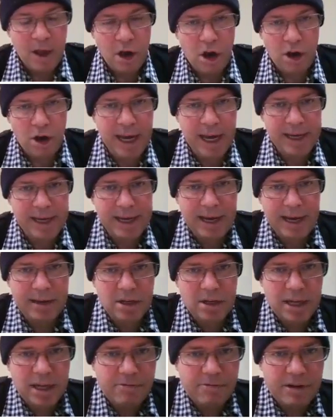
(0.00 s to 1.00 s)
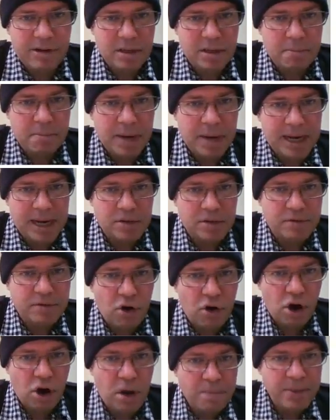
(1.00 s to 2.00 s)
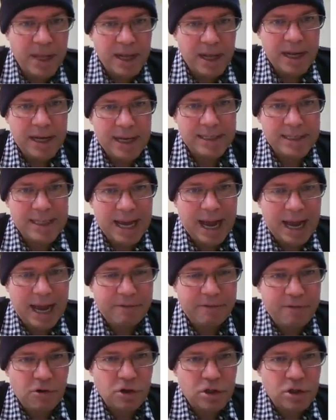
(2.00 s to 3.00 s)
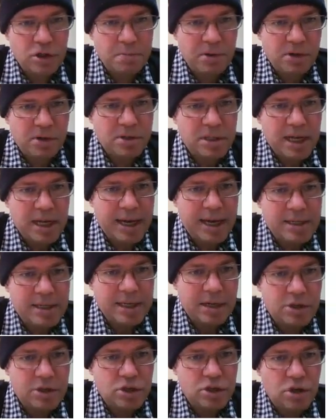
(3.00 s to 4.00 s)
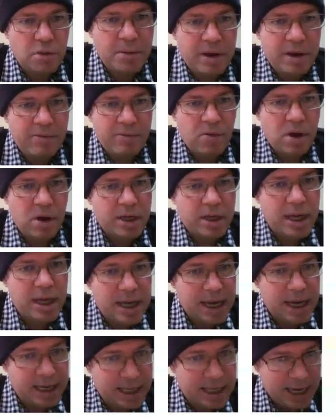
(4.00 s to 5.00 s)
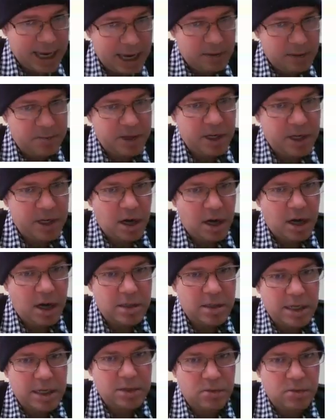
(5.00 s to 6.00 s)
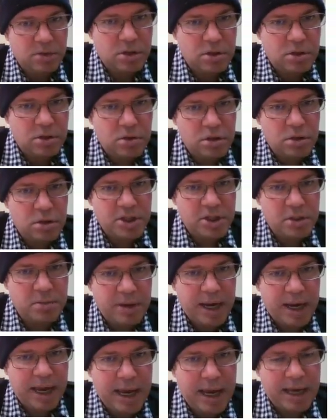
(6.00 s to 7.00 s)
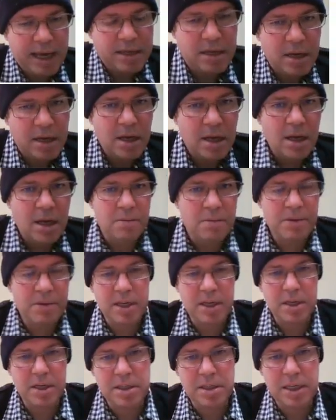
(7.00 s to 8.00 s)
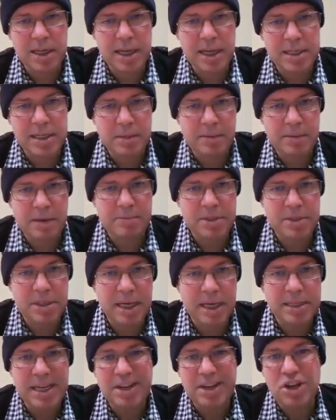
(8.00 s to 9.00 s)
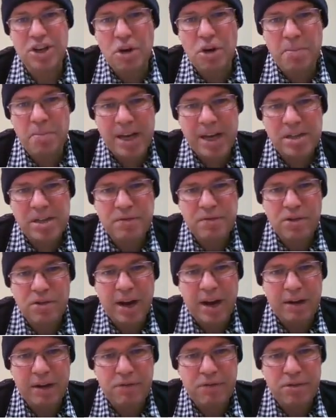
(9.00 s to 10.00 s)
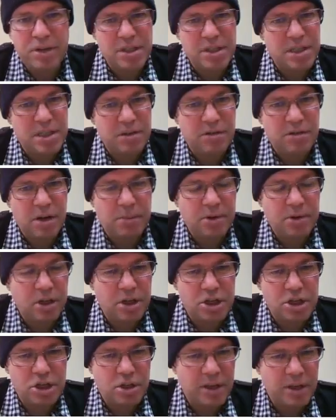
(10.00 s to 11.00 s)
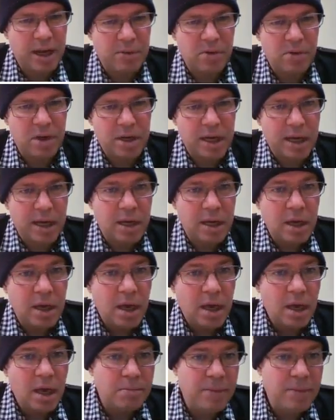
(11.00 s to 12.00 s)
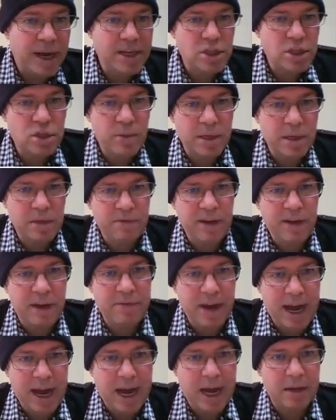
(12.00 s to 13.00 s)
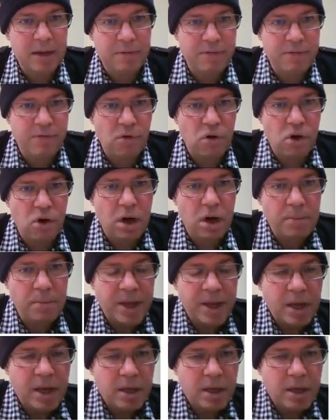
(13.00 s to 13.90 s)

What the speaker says: Okay, now I'm going to get rid of the minus 4. Let's add 4 to both sides. I'll show a bit of working again because I don't want to do too much in my head because in case I make mistakes. I know minus 4 add 4 is 0. I'm not going to show that working. Minus 25 add 4.